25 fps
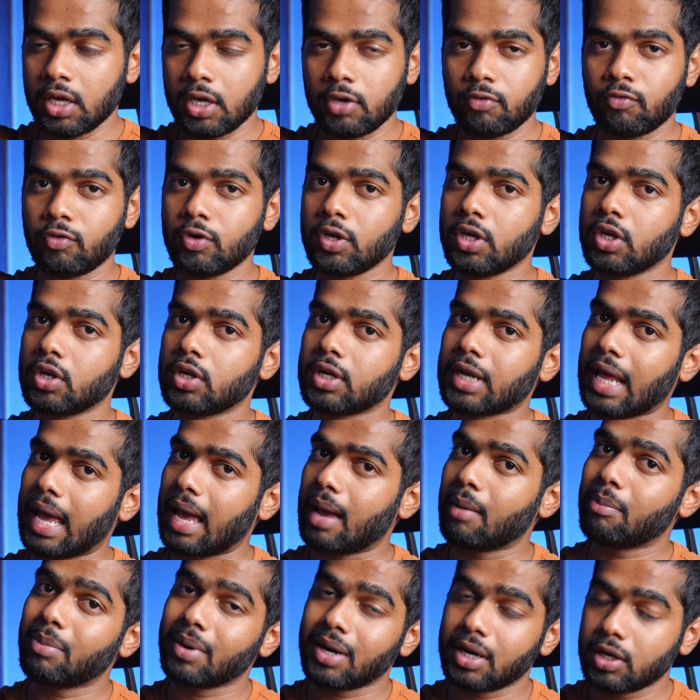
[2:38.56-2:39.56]
If we
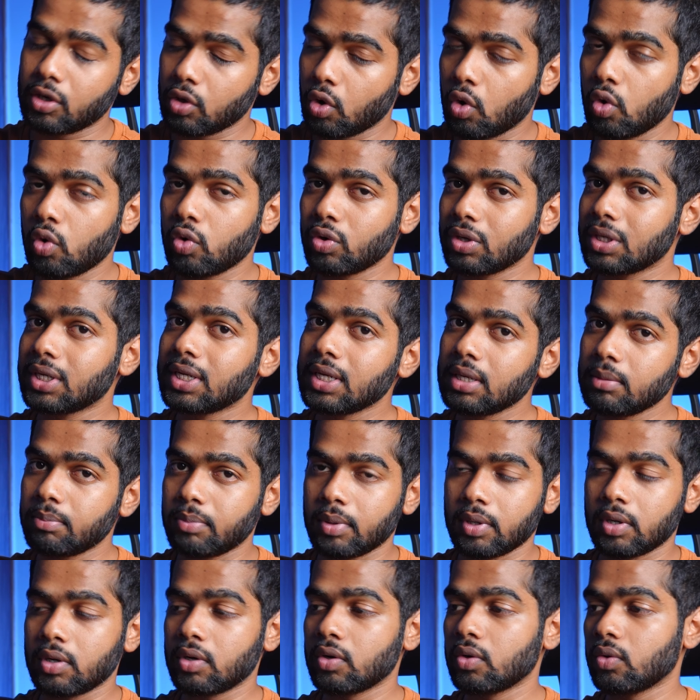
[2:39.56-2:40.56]
tap and go
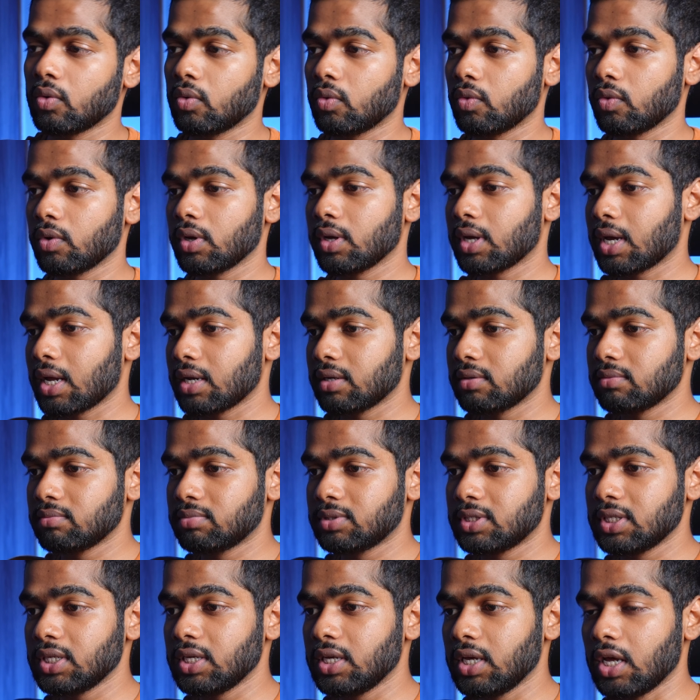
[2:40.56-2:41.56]
deeper, we can
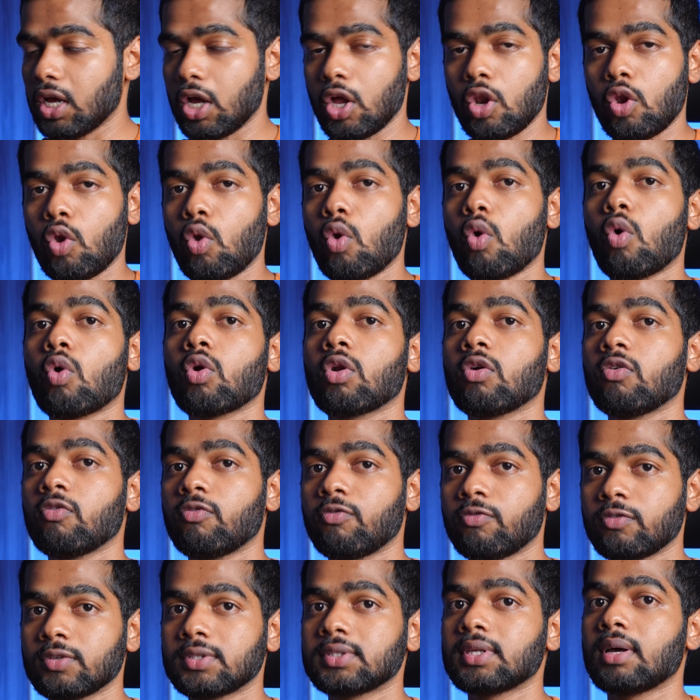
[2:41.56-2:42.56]
see a lot
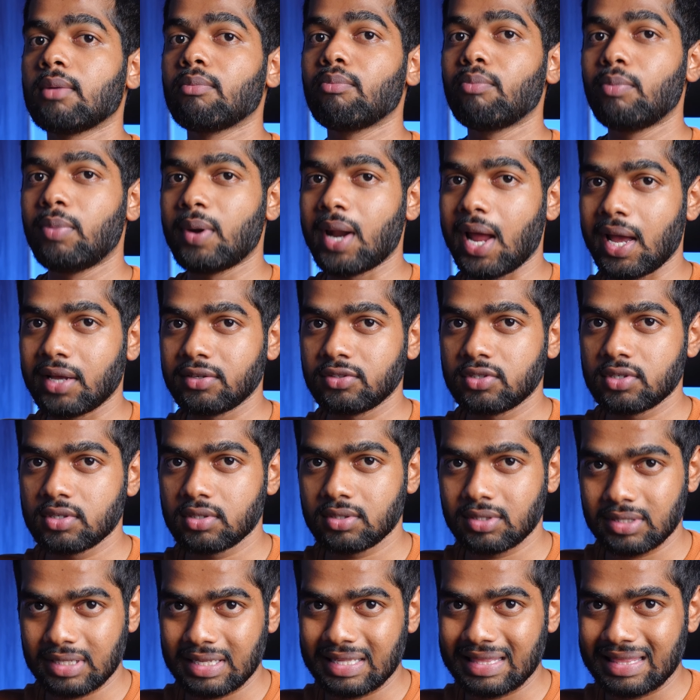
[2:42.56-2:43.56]
of sub
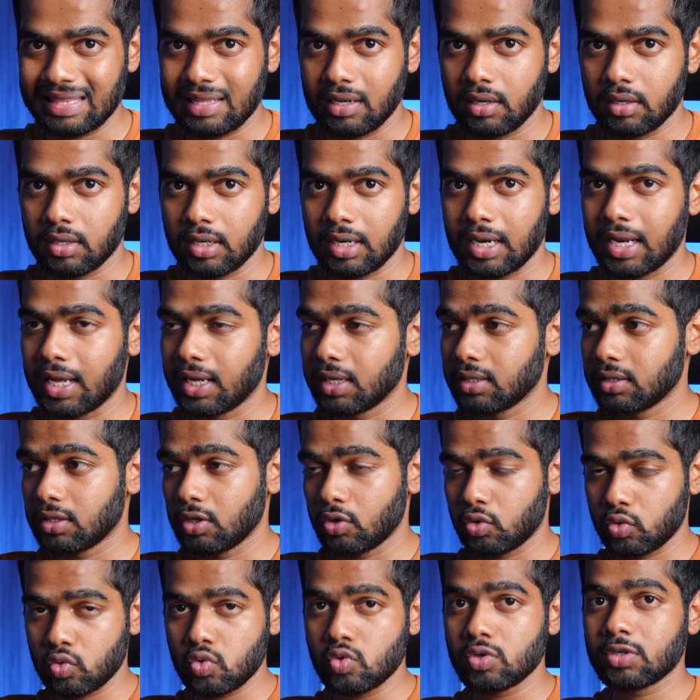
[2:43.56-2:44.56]
branches in that, like
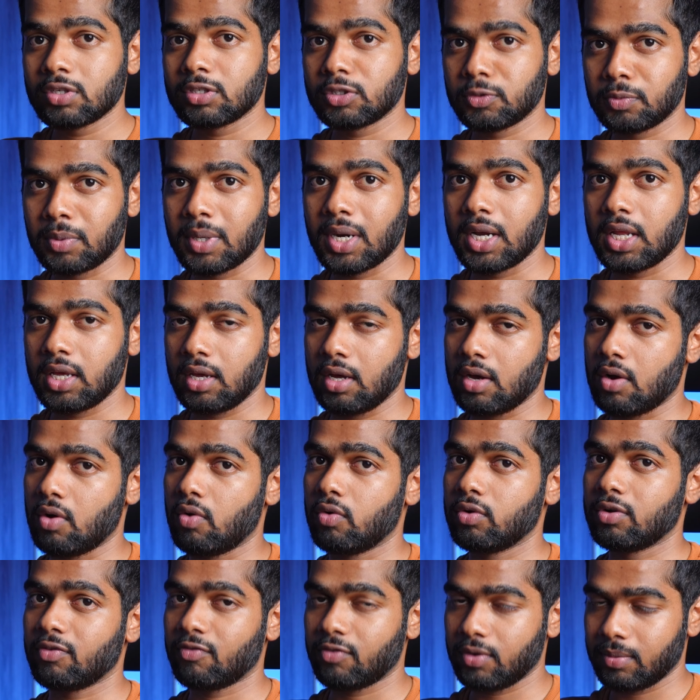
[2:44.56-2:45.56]
the root spreading
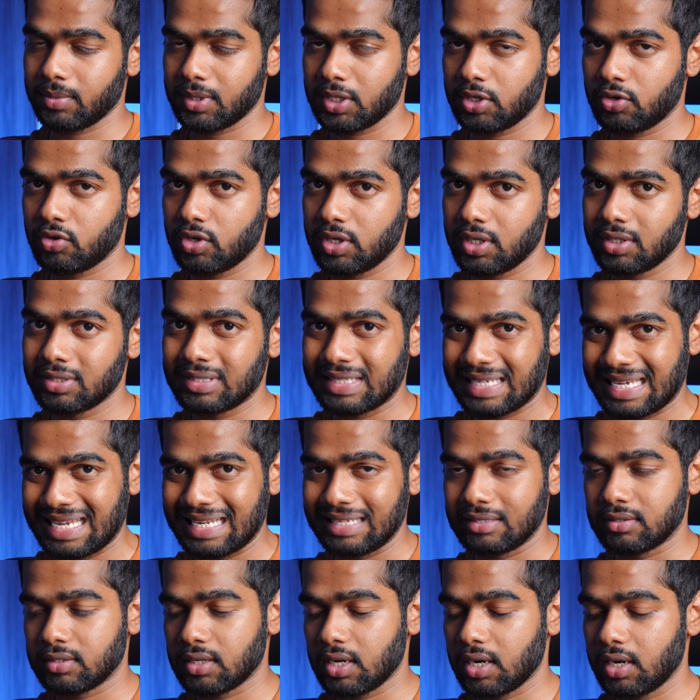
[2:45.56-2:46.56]
out from the trees
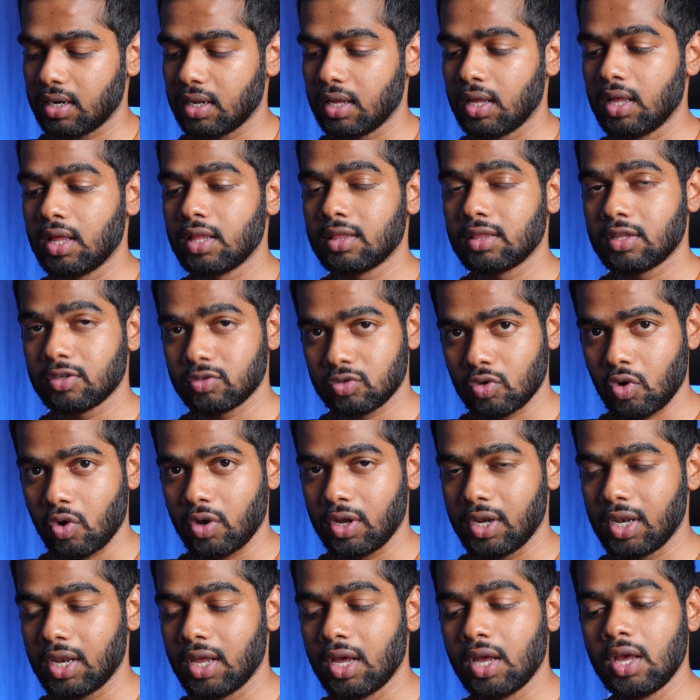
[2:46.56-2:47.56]
inside the
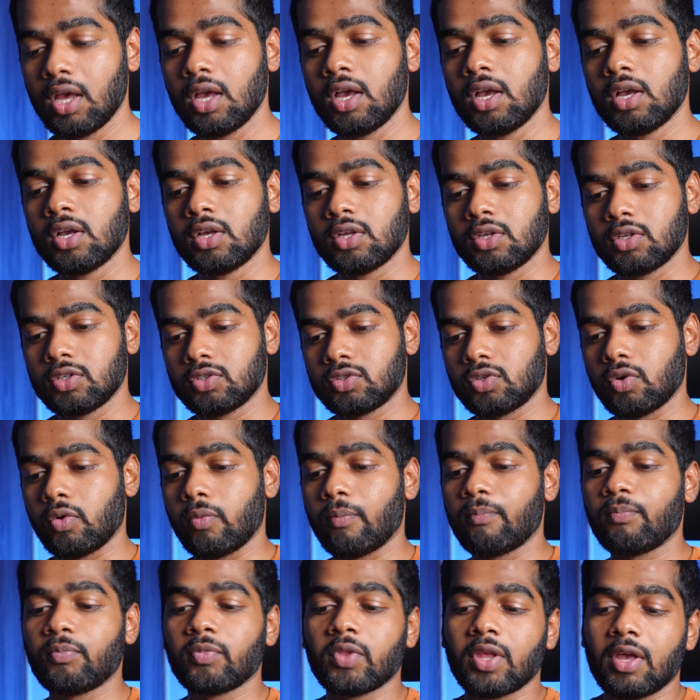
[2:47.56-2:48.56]
soil.
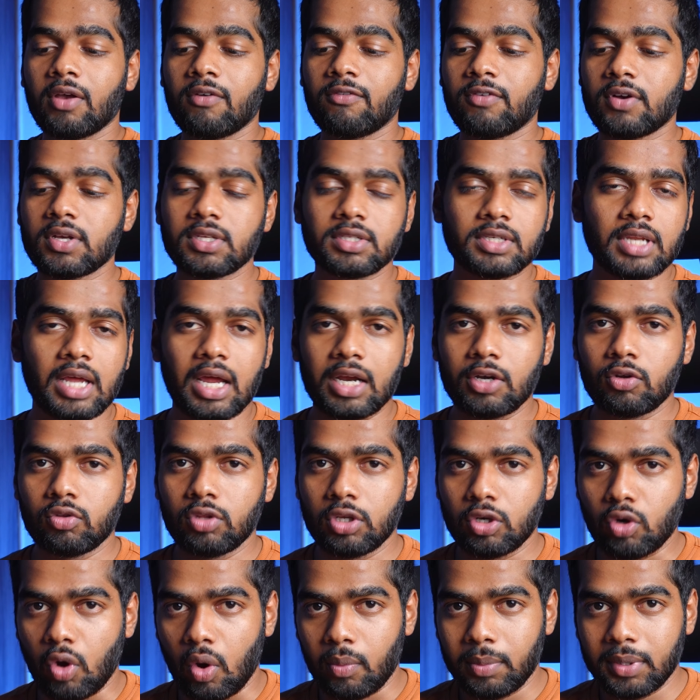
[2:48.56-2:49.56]
So first I do
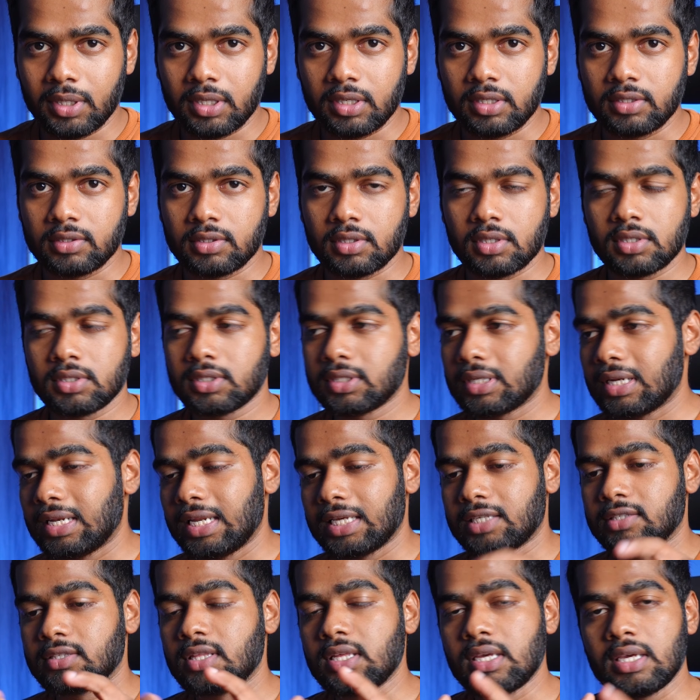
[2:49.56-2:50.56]
the topic research.
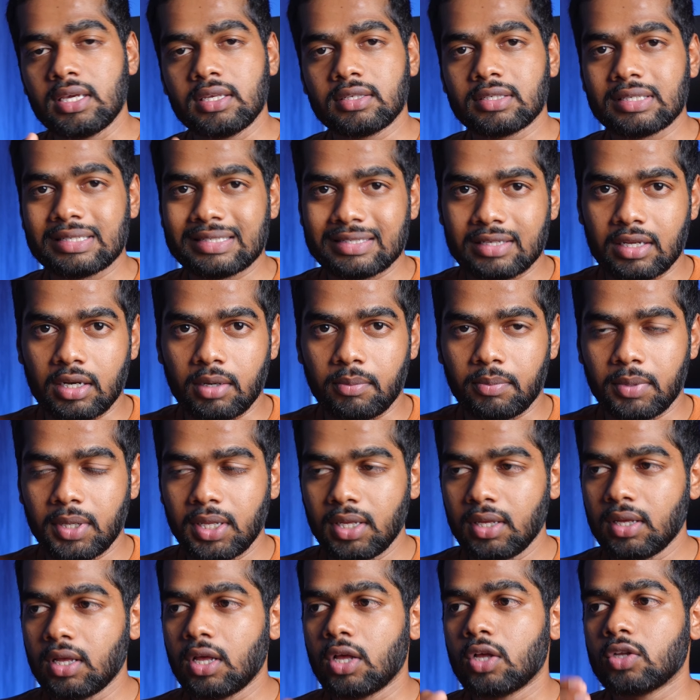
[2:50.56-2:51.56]
Next thing is
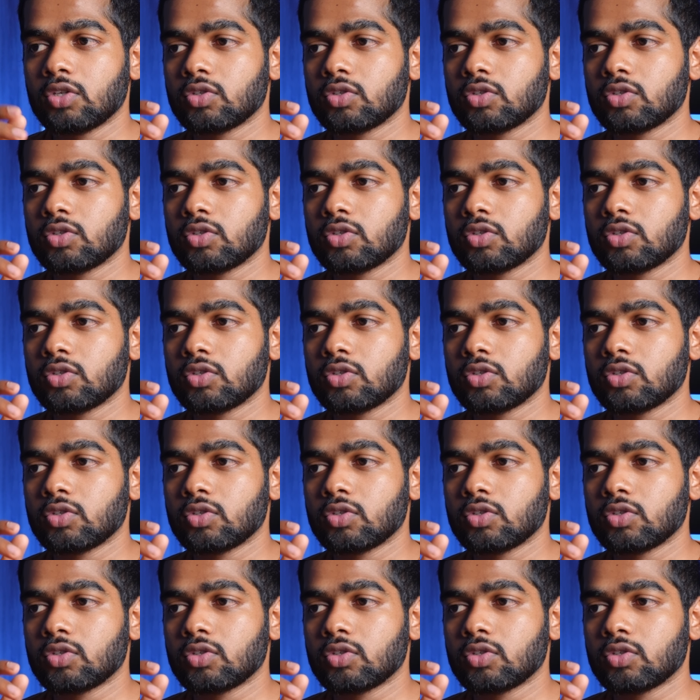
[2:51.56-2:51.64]
scripting.